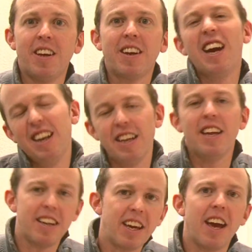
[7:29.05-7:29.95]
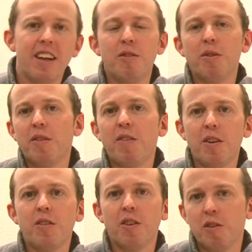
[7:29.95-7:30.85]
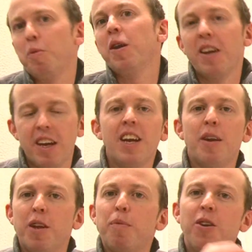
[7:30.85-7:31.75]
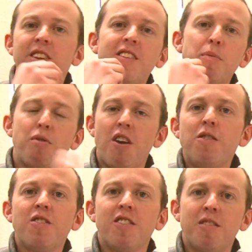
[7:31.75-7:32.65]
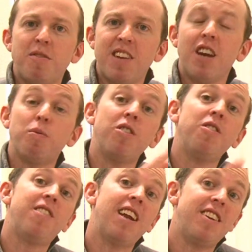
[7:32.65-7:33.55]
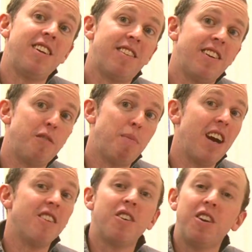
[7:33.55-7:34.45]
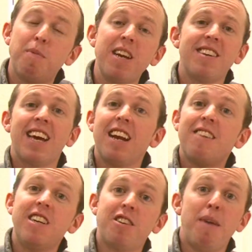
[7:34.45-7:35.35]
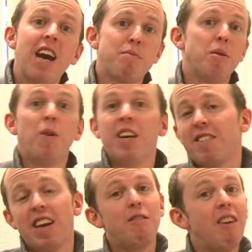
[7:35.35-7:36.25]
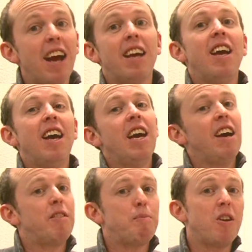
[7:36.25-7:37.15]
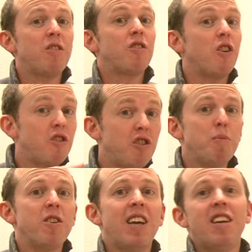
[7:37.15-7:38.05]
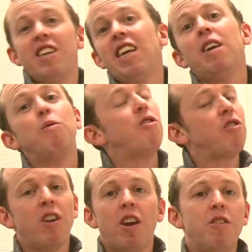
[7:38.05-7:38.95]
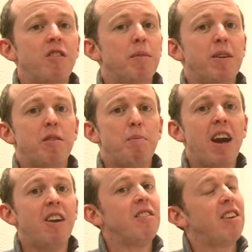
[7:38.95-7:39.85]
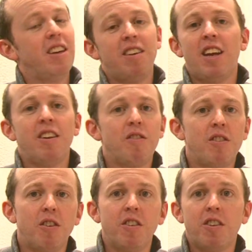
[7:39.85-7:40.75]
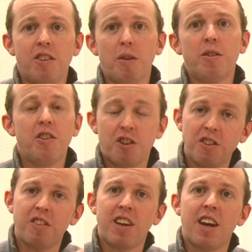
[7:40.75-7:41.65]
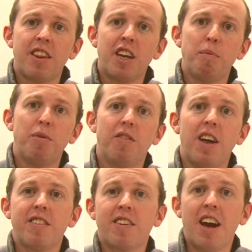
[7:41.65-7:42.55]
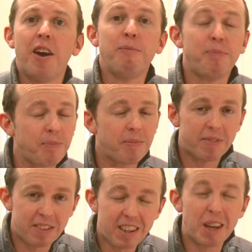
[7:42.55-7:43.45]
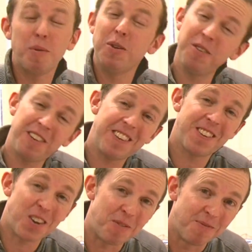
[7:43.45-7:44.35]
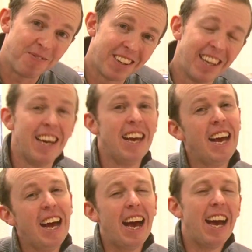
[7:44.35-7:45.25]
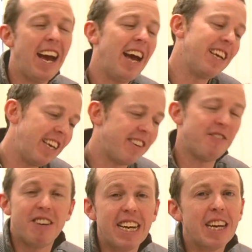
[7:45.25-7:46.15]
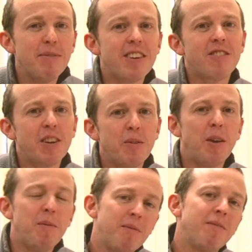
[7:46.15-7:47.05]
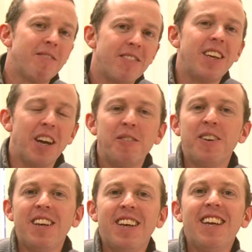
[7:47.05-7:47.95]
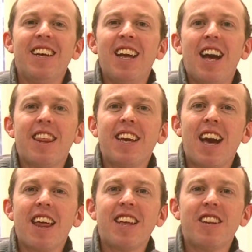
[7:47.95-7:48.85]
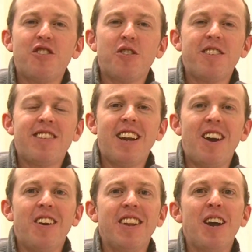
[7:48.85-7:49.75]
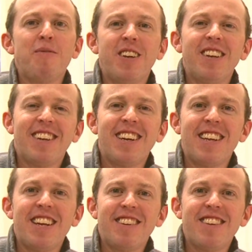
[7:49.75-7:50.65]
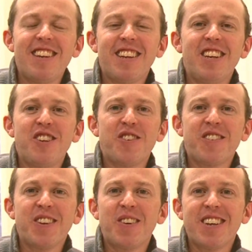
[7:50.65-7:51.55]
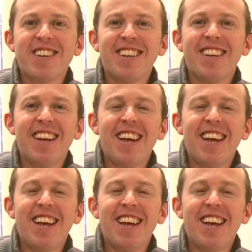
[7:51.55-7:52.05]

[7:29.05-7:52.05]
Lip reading: Okay, and then they decay into other photons, but the point is the protons themselves would lose energy into these pions. So you basically reach a maximum where you say, right, if the proton's got too much energy, it will just start losing them into pions, and end of story, you shouldn't see anything above that scale. But we do see some. Is it really a mystery? Well, you know, I think the jury's still out on that, but it's certainly an interesting question.